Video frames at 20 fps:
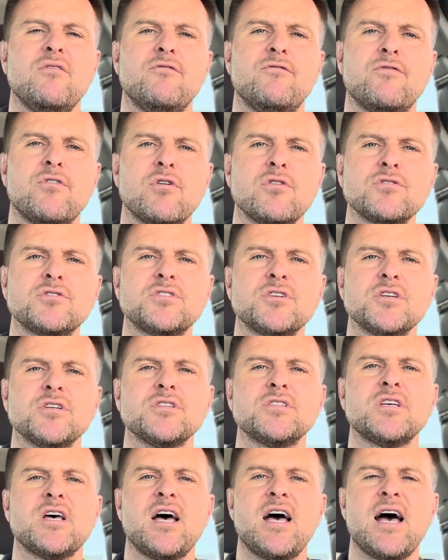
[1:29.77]

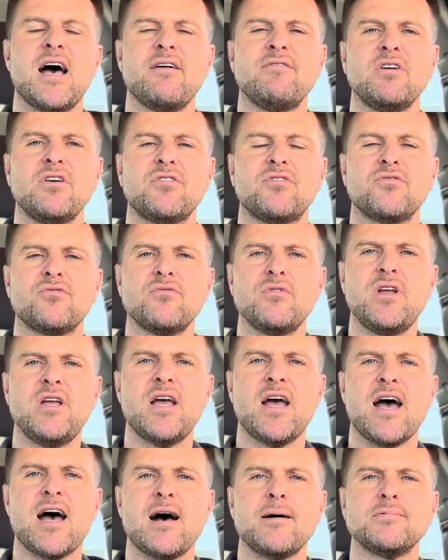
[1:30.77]
versus having
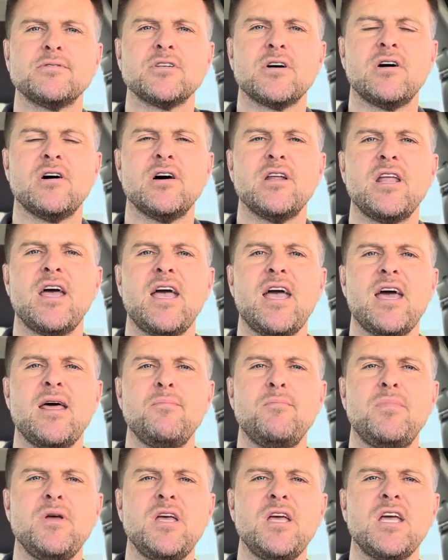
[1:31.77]
three apps on
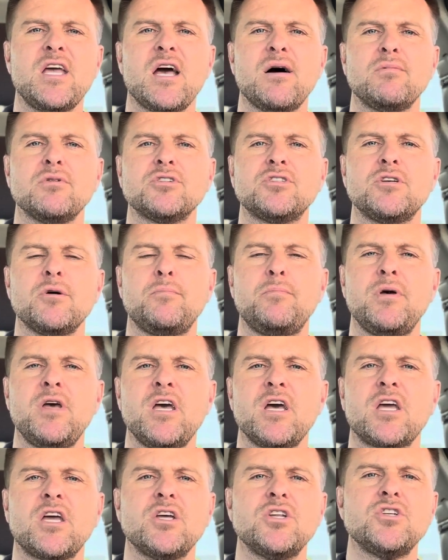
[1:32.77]
and being able to
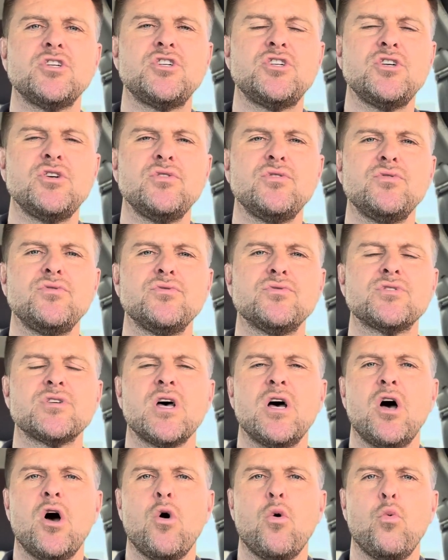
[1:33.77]
pick and choose
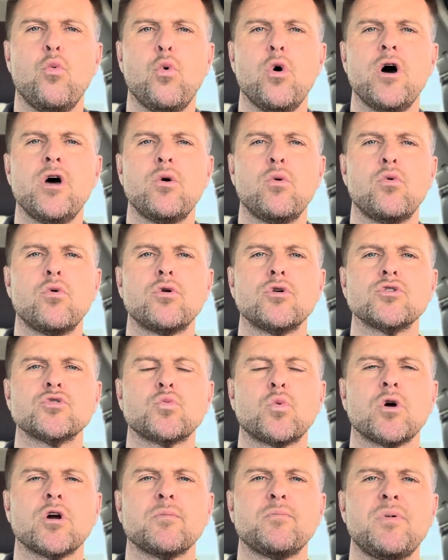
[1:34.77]
what orders
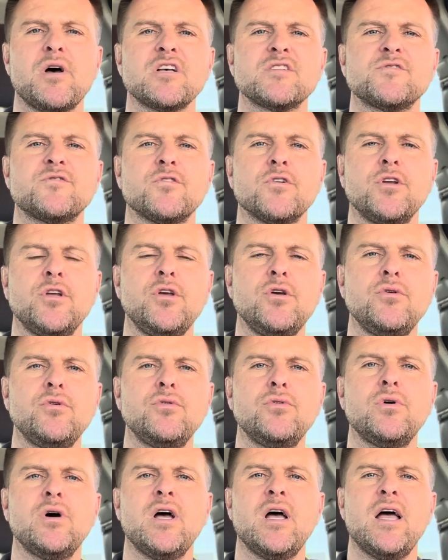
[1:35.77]
work best for
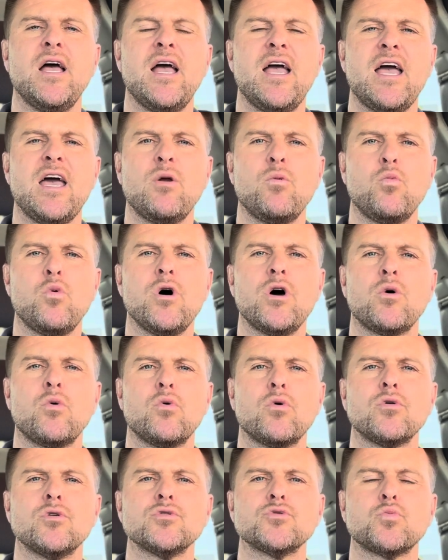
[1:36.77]
you and what
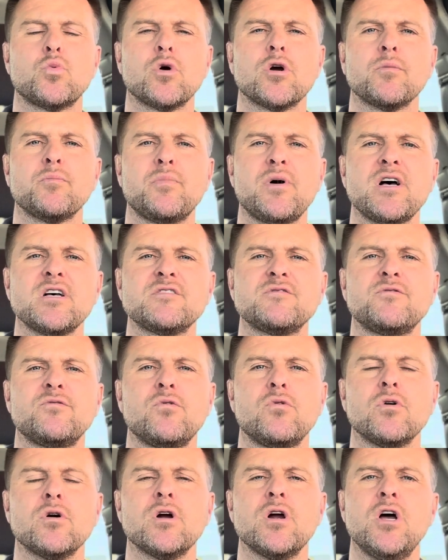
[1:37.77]
orders work best
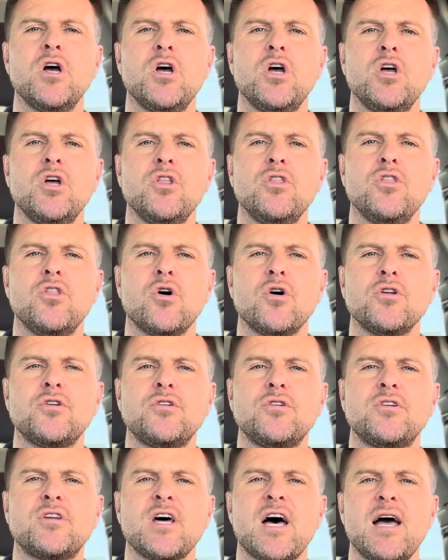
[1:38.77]
for the
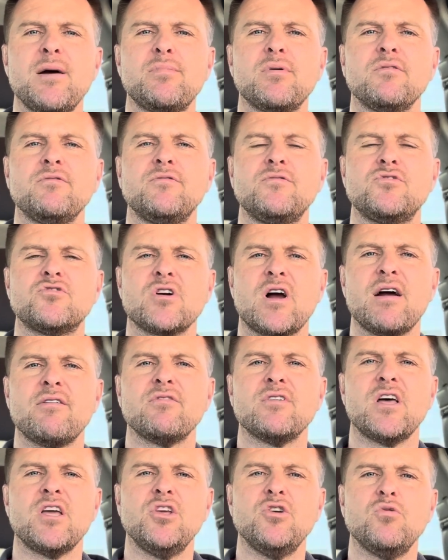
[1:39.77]
type of
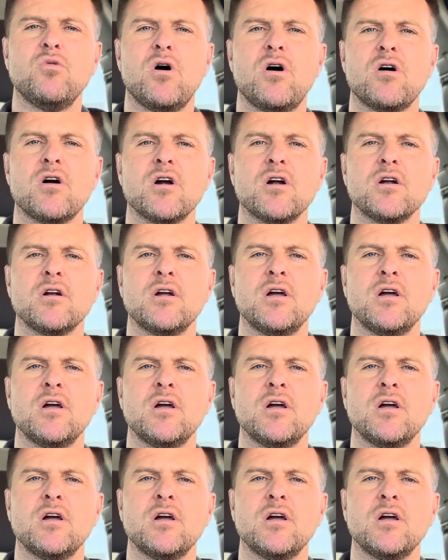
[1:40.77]
driver that you are.